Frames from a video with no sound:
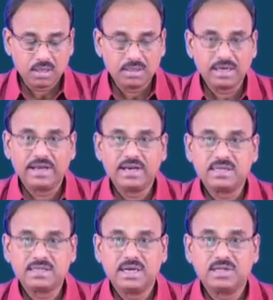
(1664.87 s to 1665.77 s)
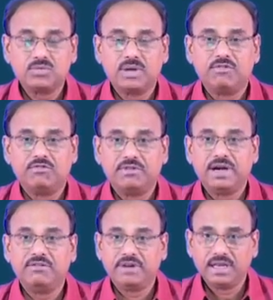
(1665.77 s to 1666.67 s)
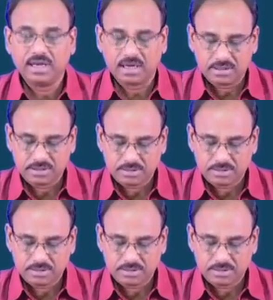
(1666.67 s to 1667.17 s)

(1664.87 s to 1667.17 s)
the data sets which are very, very large.